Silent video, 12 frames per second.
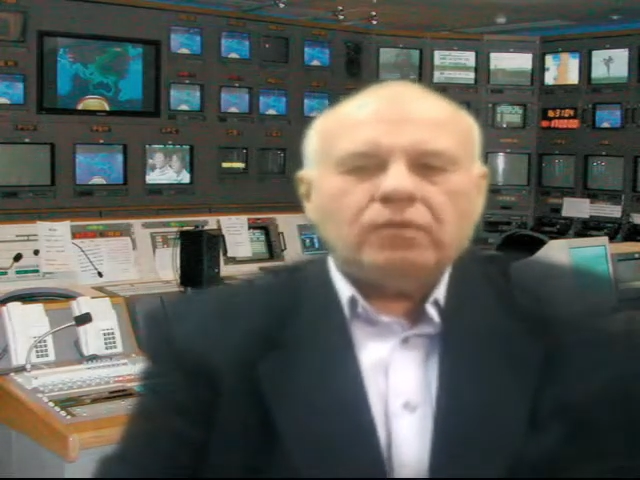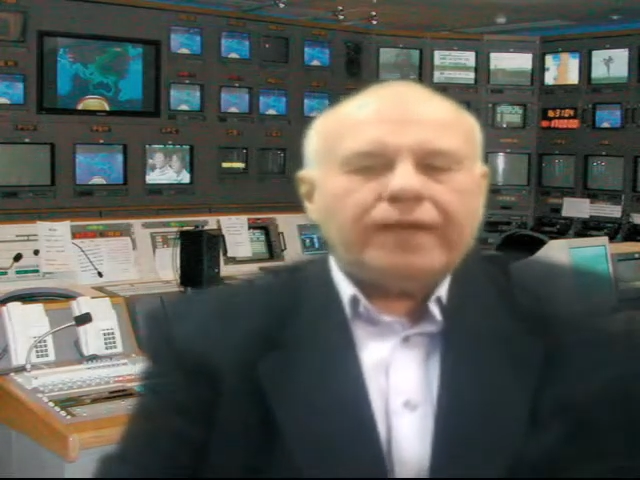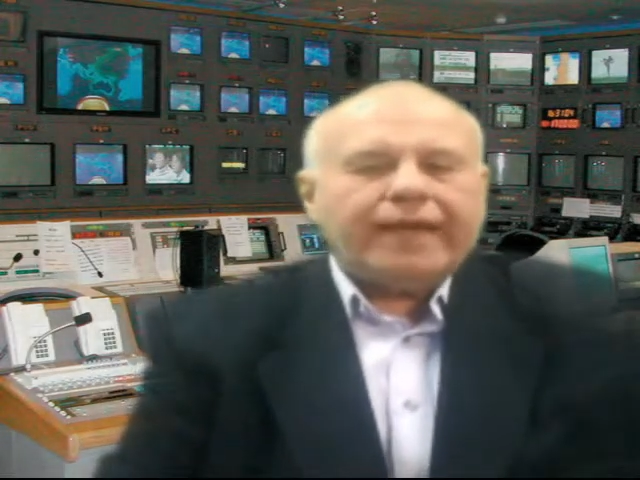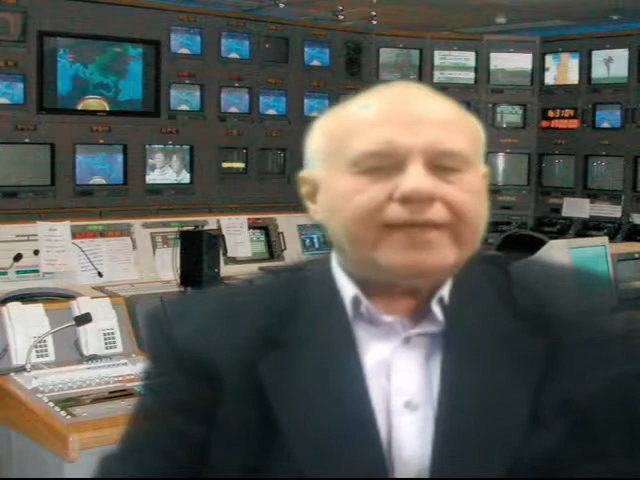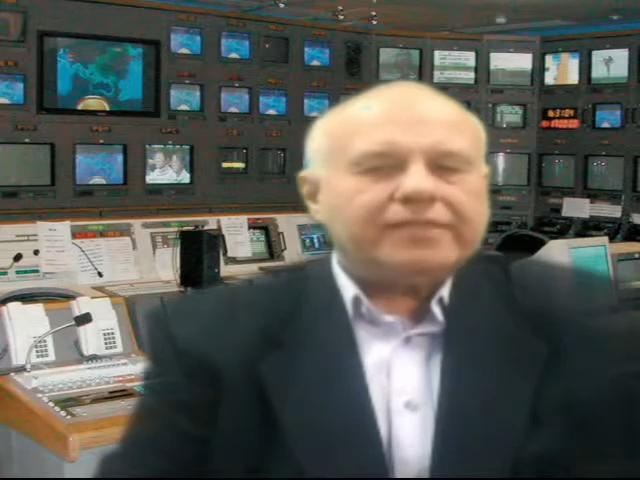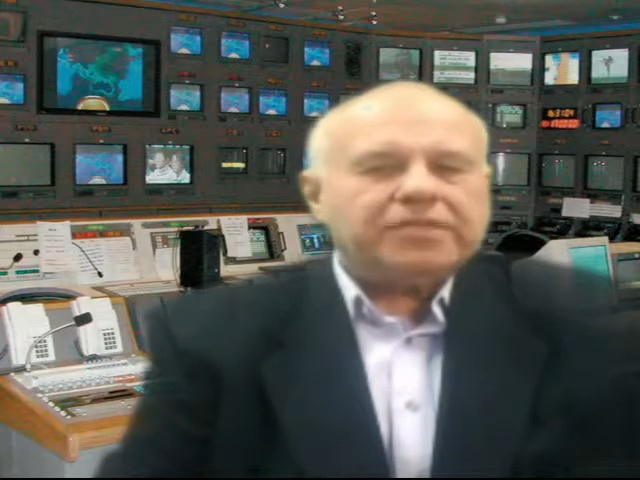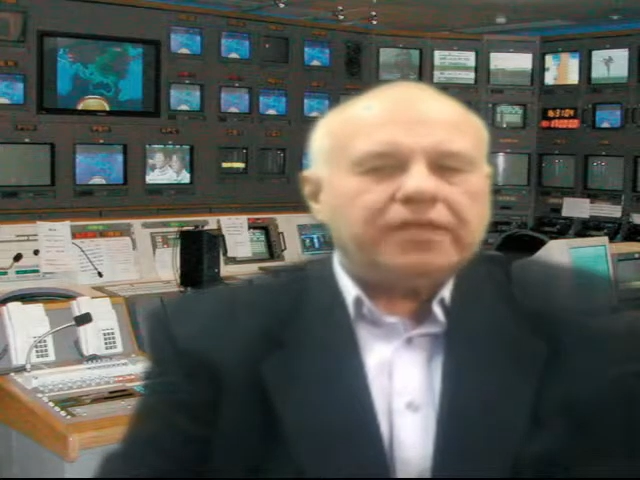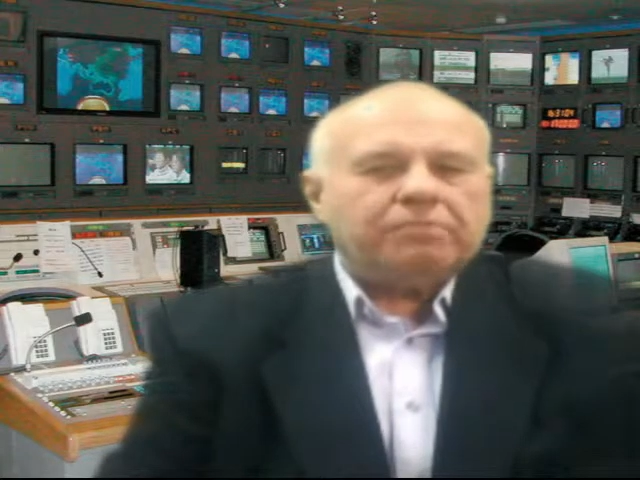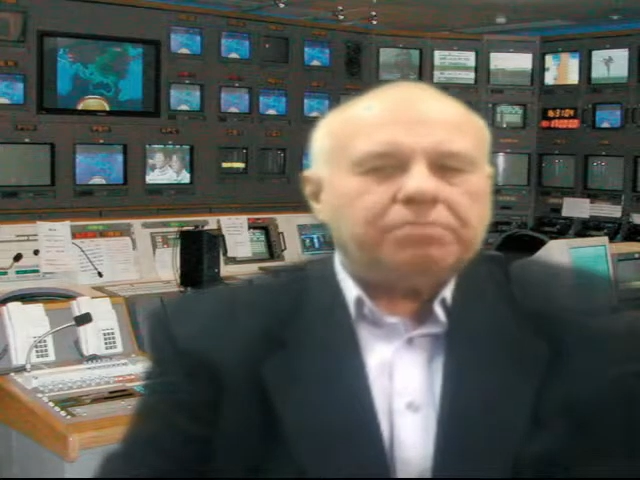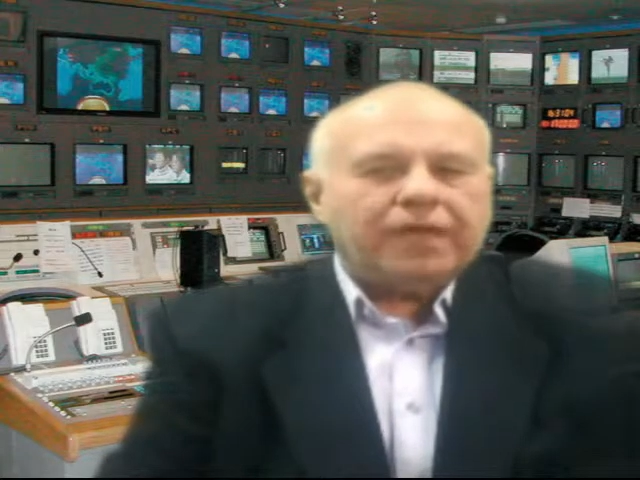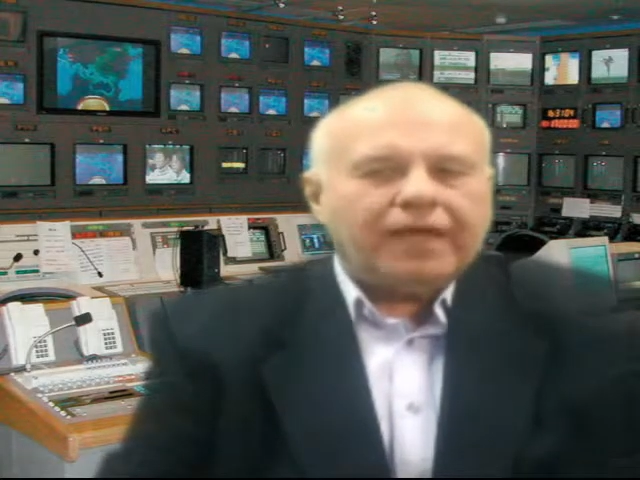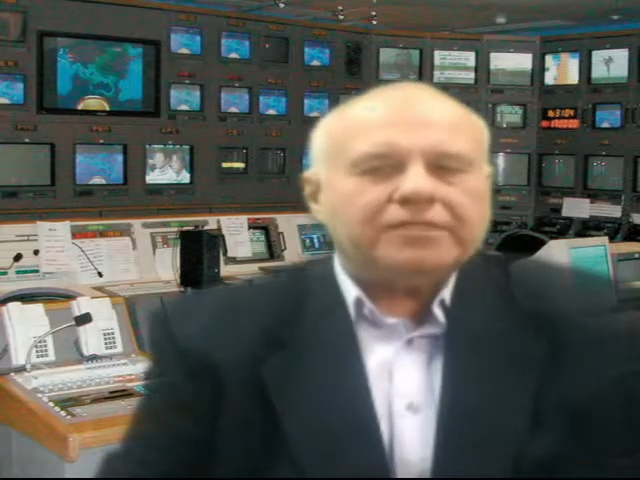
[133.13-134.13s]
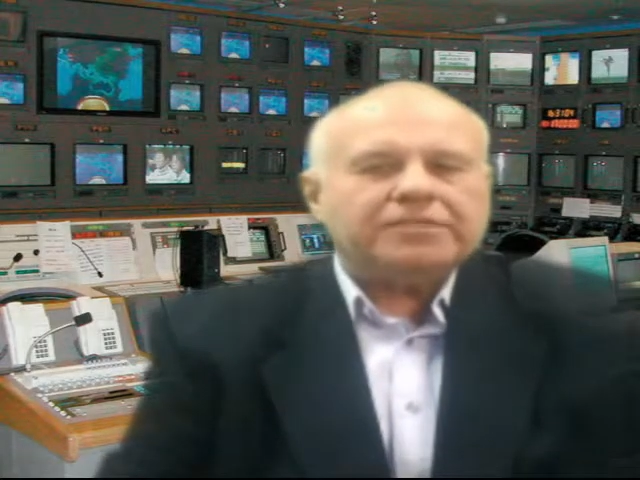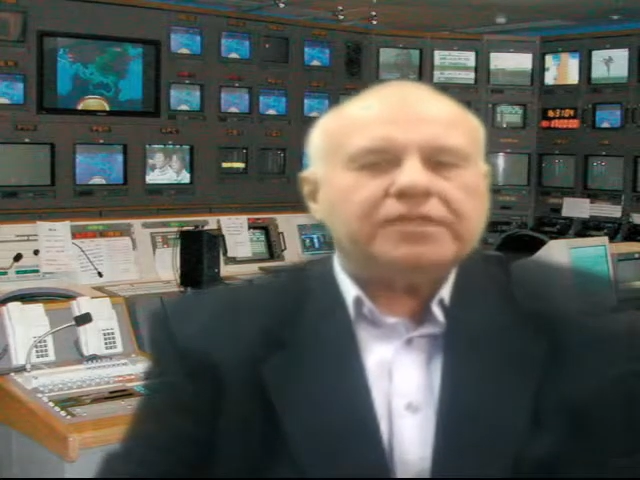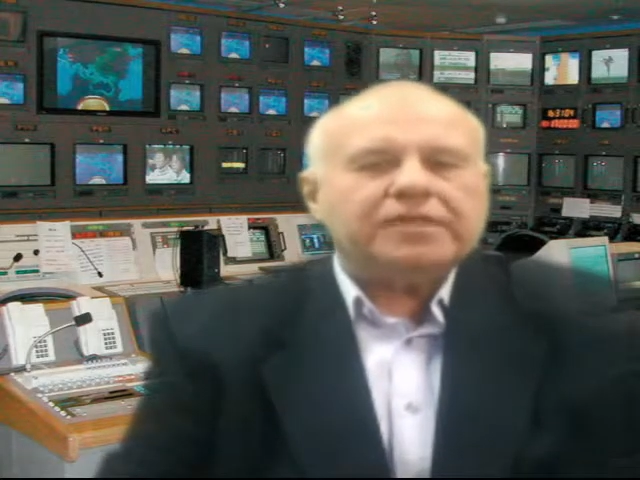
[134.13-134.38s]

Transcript: when XL Plus